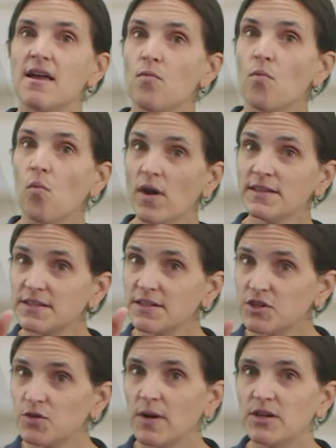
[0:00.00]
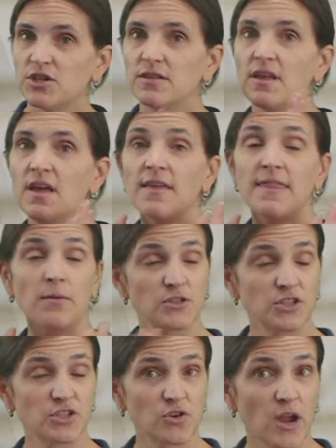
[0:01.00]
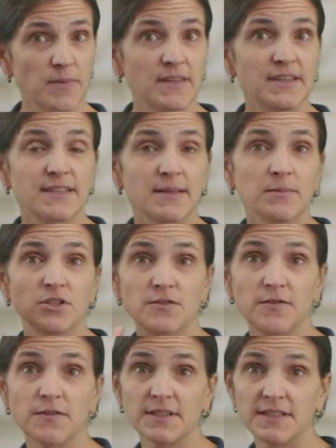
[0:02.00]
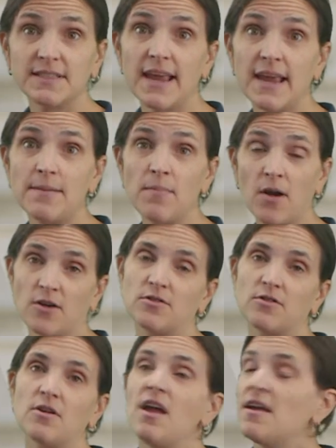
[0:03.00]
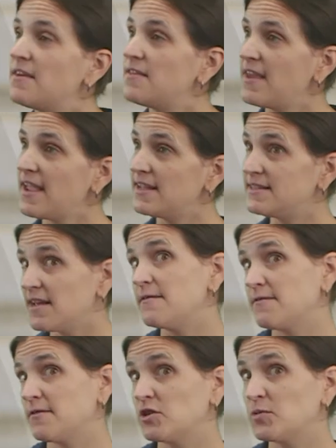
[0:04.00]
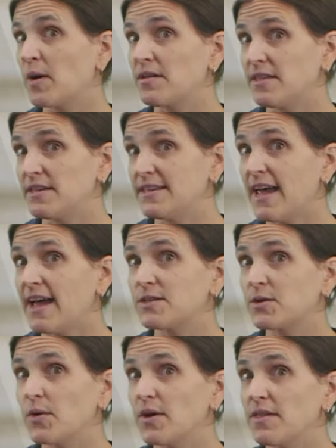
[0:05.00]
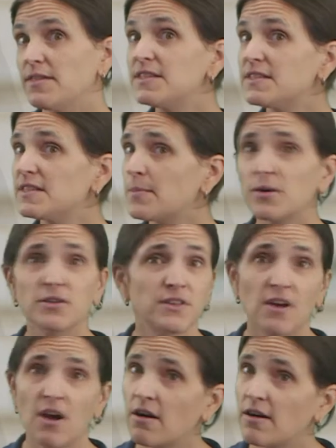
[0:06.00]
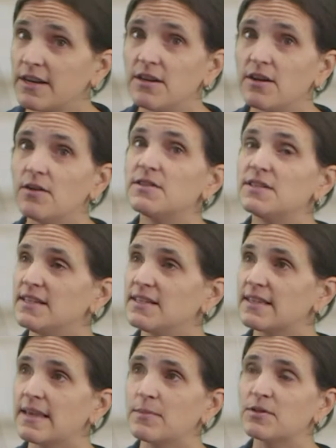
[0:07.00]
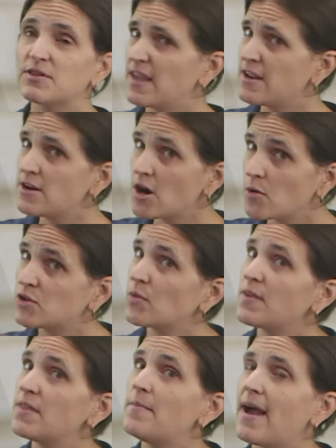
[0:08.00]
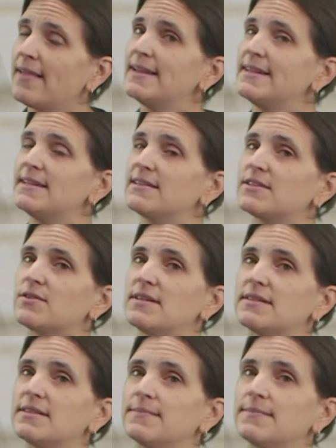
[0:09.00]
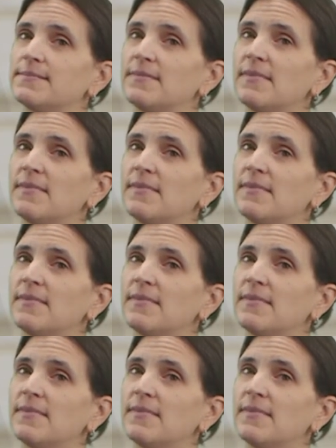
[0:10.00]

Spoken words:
In one situation, they were describing these images for the same partner that they had done the first part of the task with. This is the person that already knows these labels, so they know which one the ballet dancer is.